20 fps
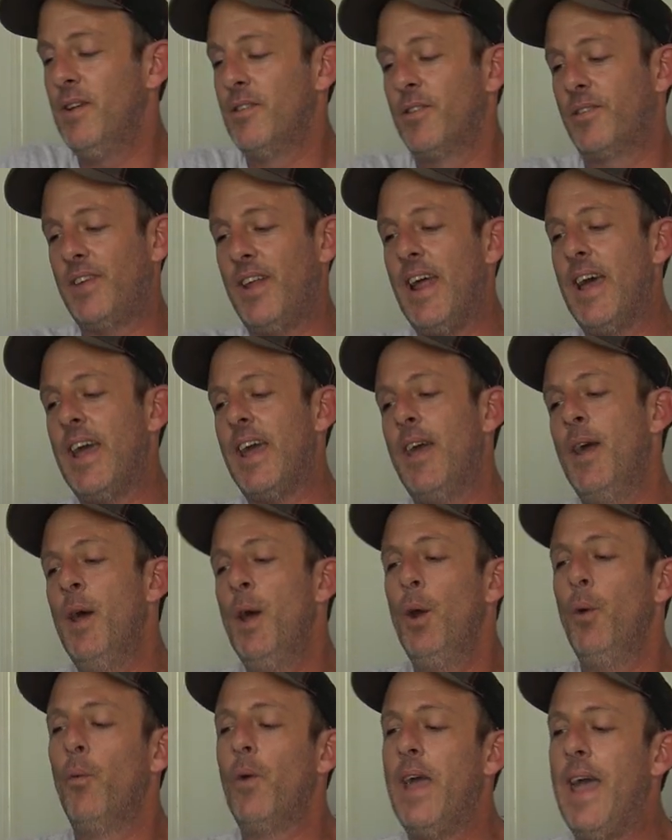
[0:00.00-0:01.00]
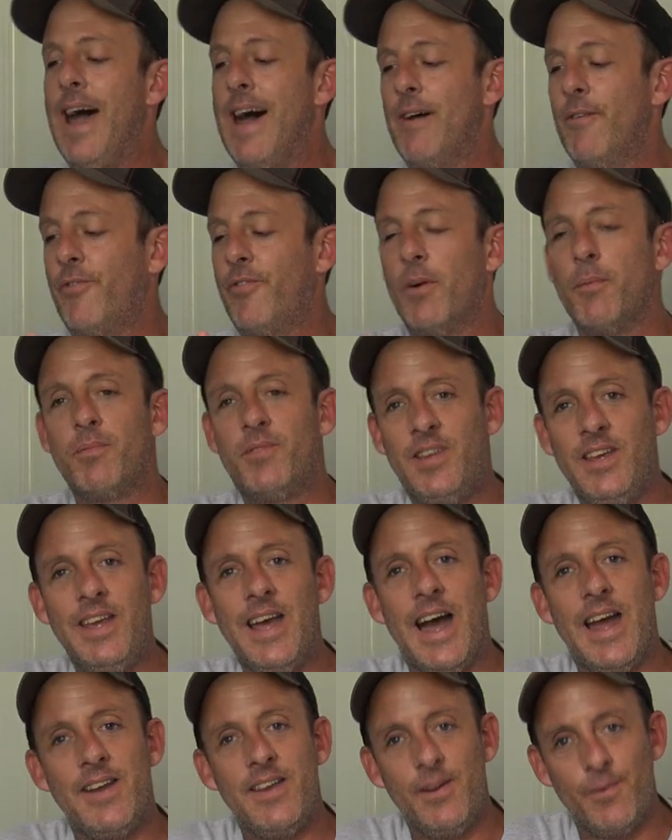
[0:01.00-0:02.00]
So today we have from
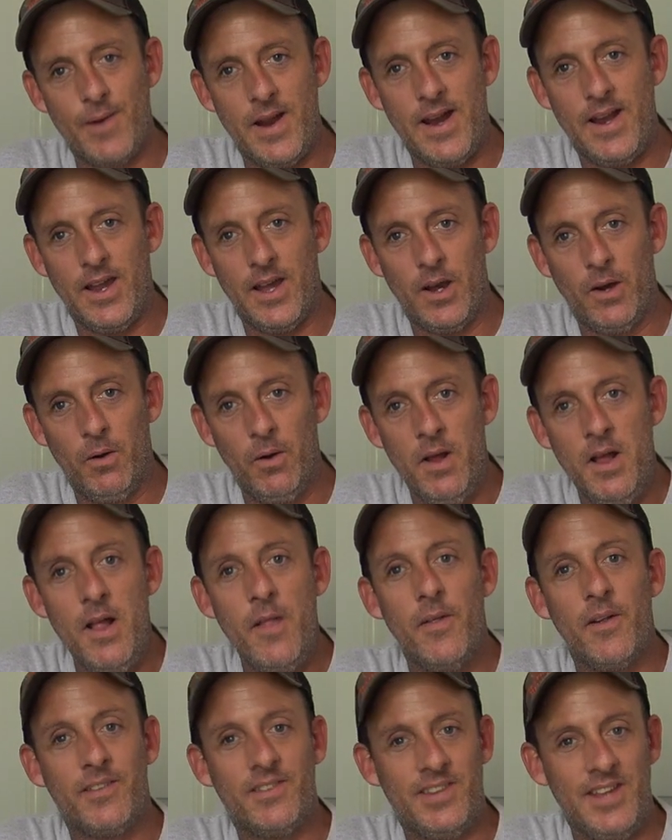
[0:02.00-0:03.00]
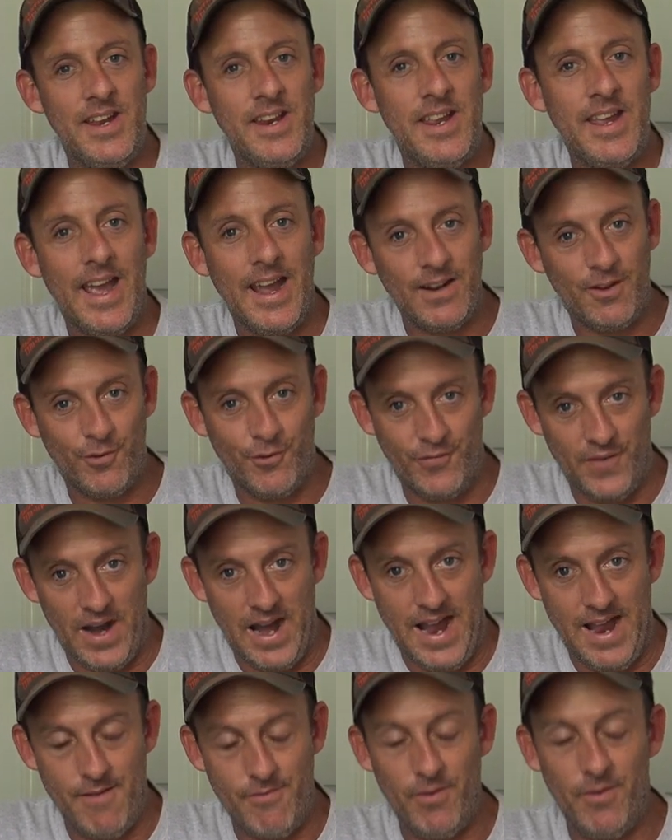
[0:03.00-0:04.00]
TID Radio, the
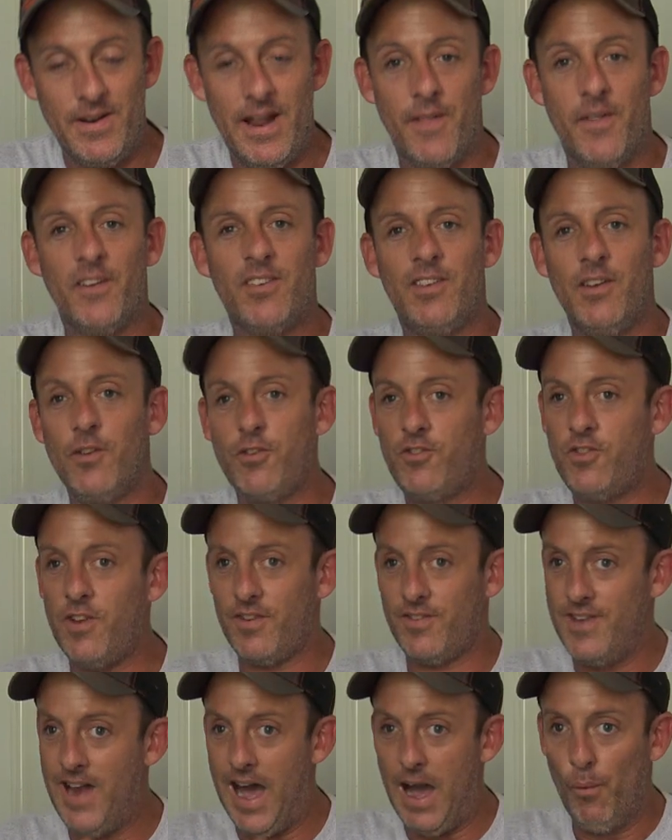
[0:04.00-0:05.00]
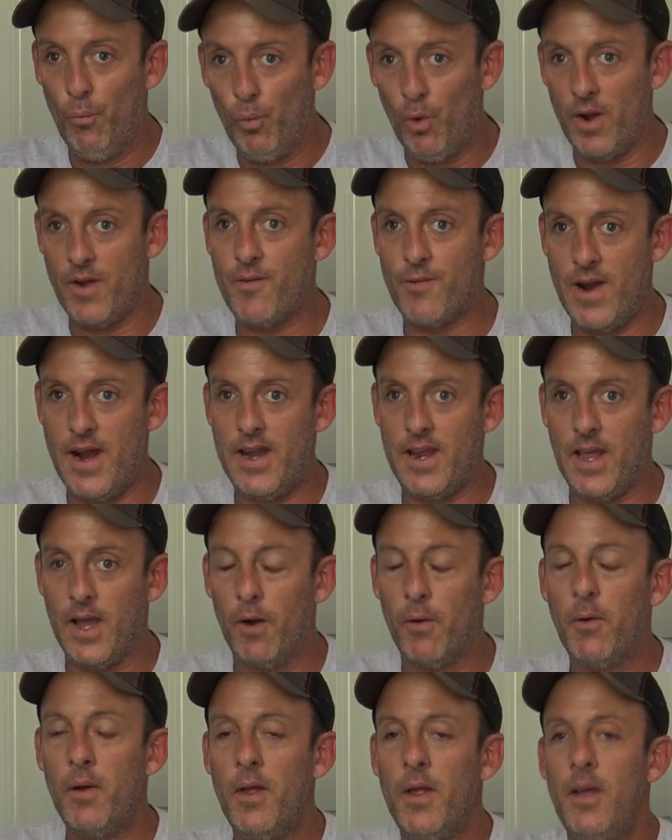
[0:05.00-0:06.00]
TDH5. Now this is just not one
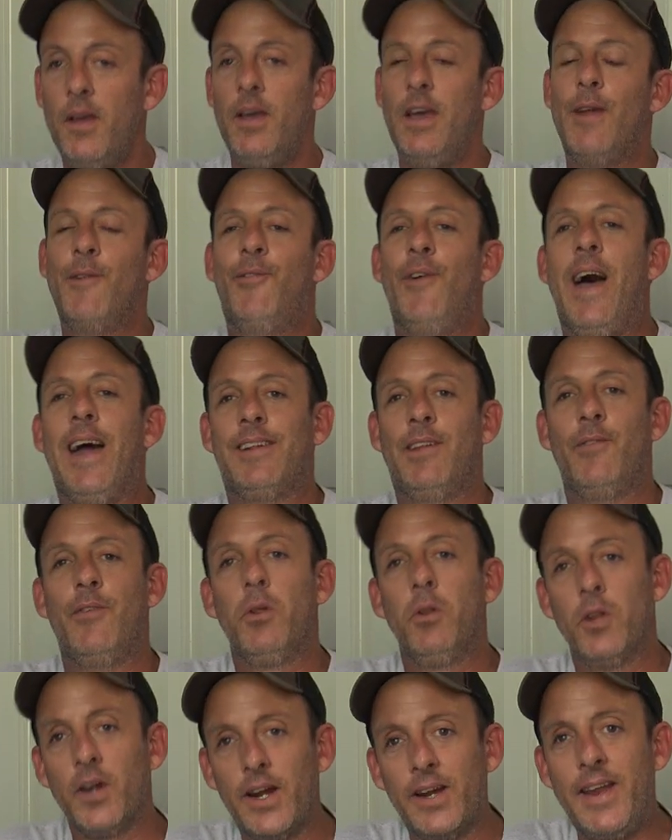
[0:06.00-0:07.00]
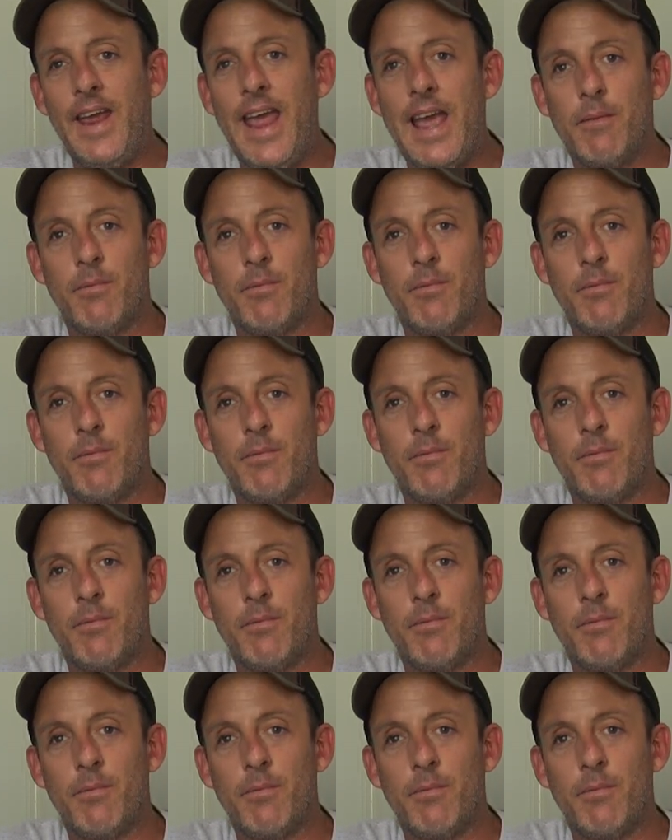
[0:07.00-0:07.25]
radio. In fact, if you look at the